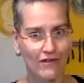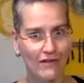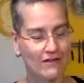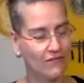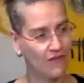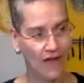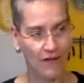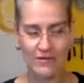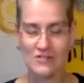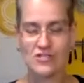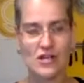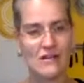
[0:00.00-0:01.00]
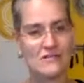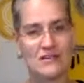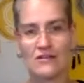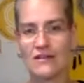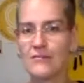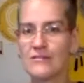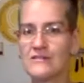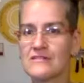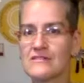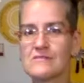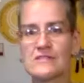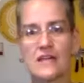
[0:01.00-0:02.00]
the fabulous jackson county library
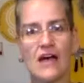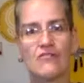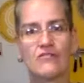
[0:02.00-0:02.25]
system staff